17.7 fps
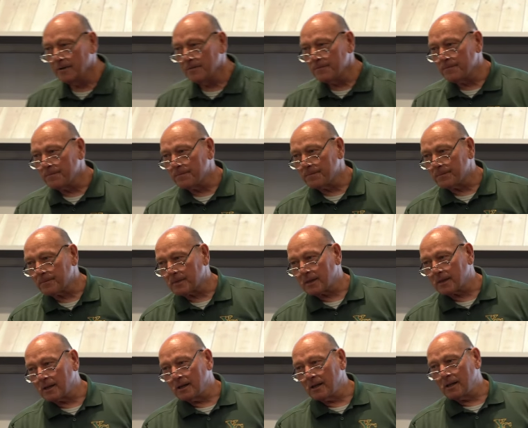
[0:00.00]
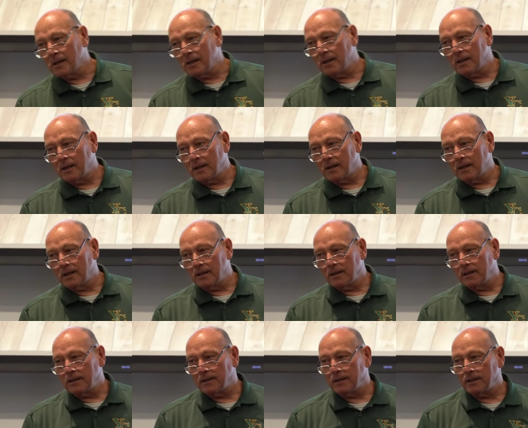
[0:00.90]

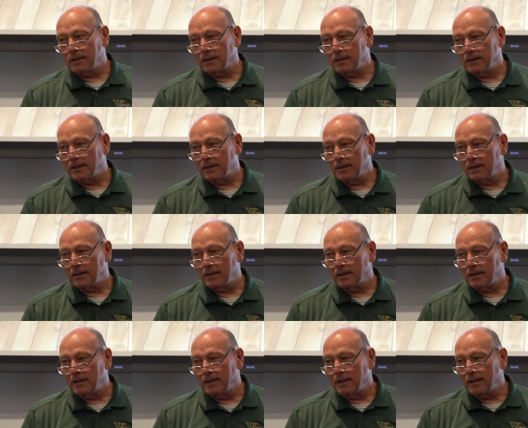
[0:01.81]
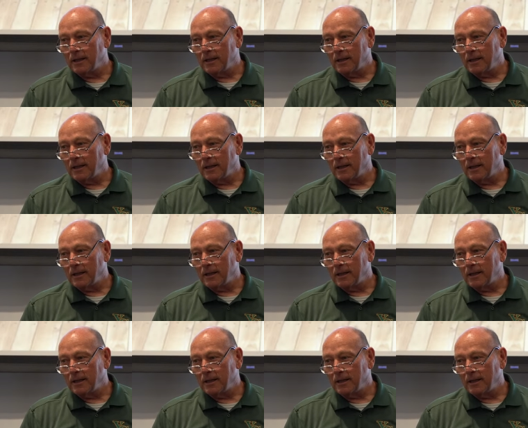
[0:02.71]
Nobody speaks.